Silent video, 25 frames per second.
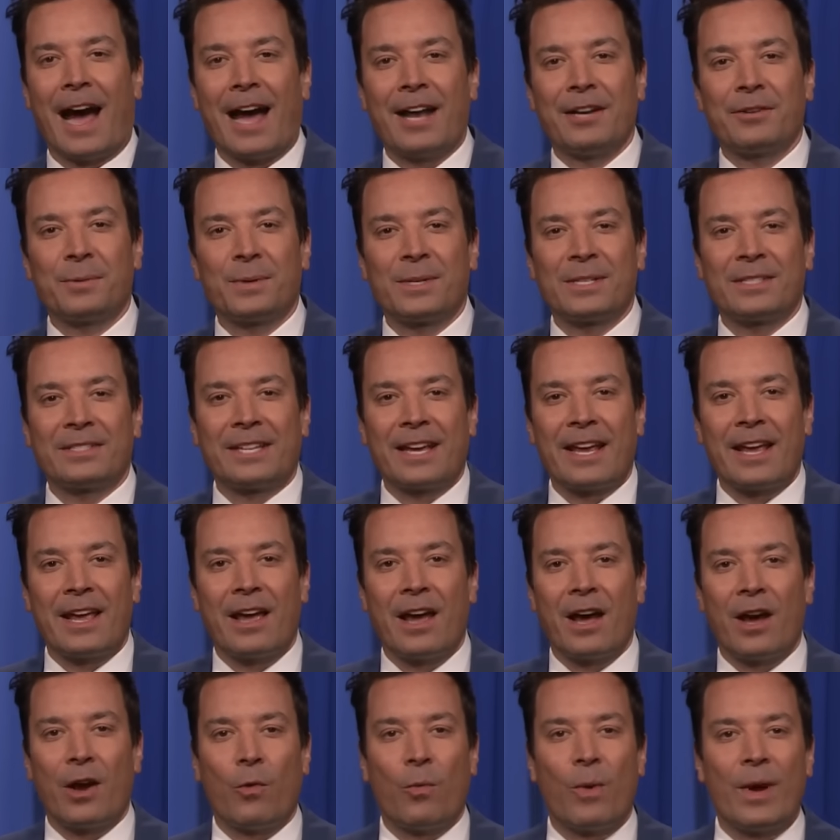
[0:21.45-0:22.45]
just want to say
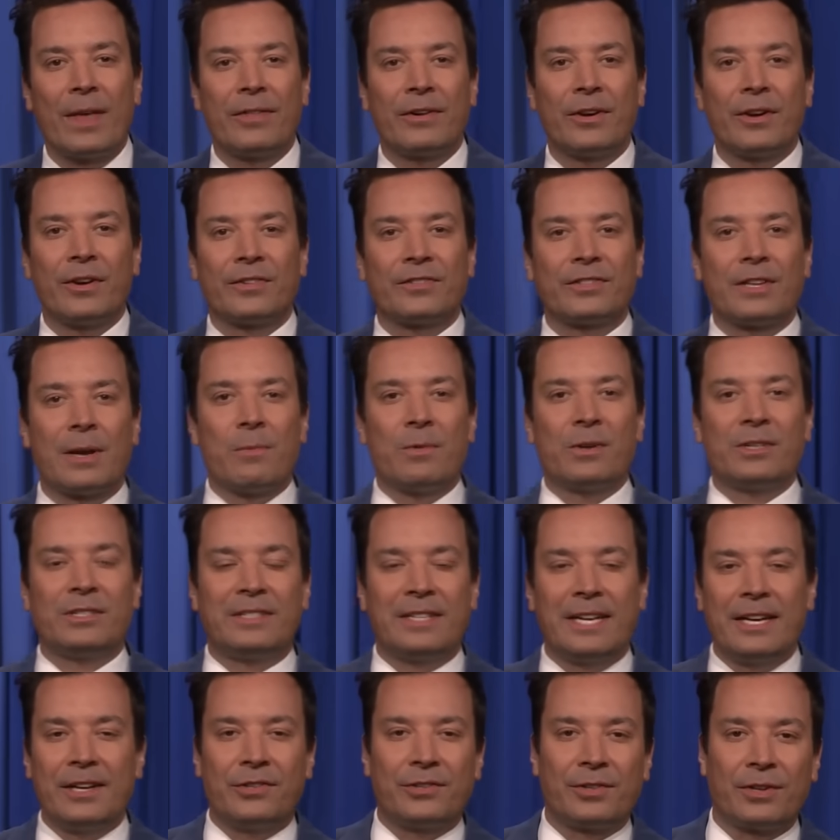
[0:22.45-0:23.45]
uh, whether you're someone's
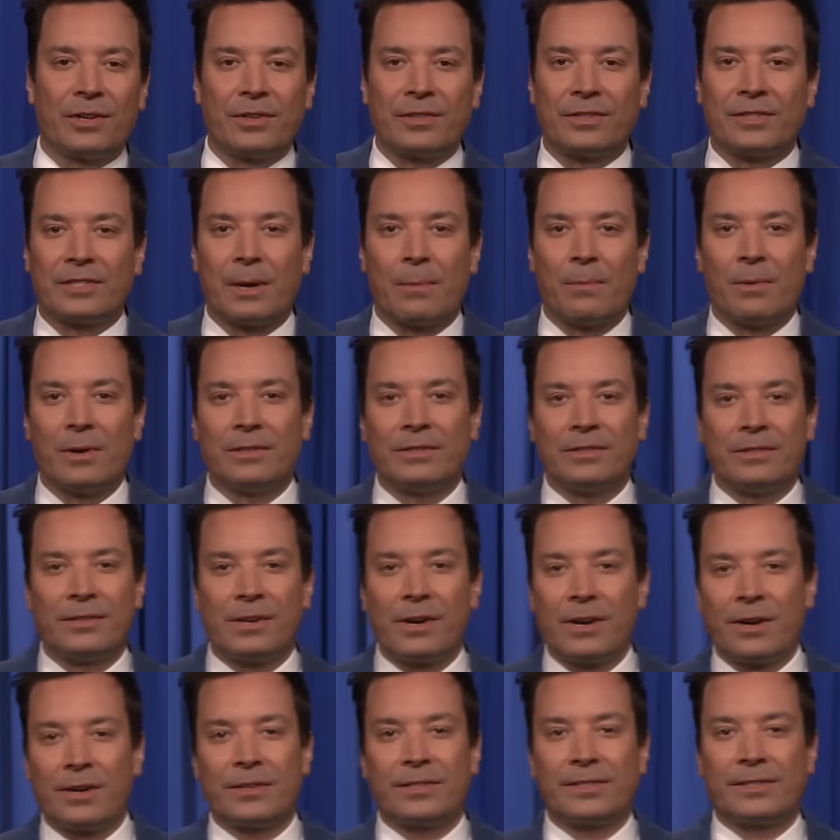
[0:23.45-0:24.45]
teacher, someone's
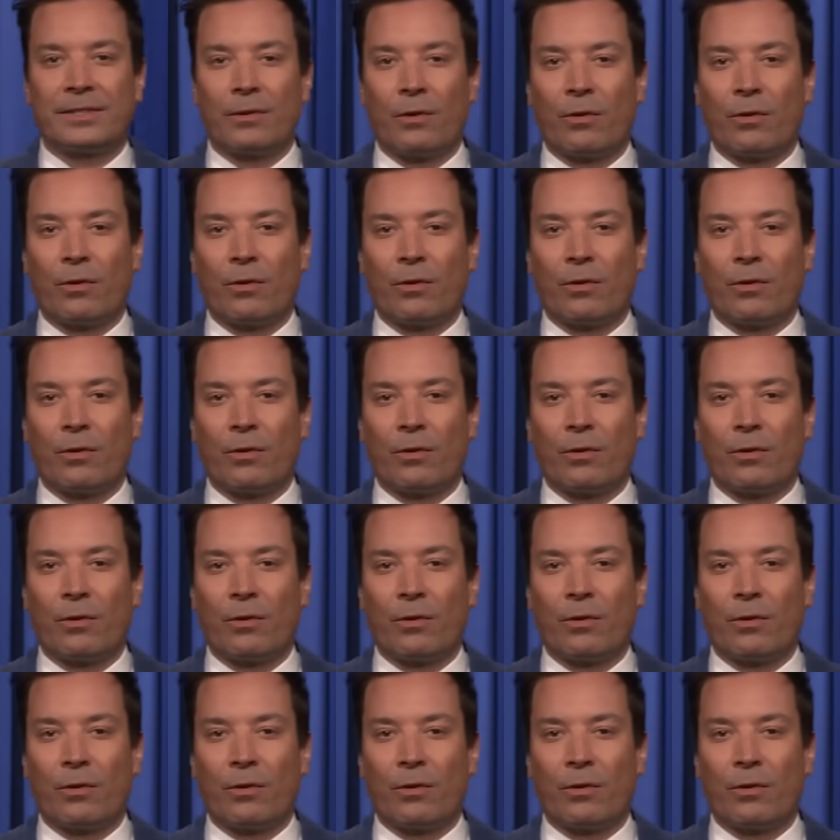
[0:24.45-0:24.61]
nurse,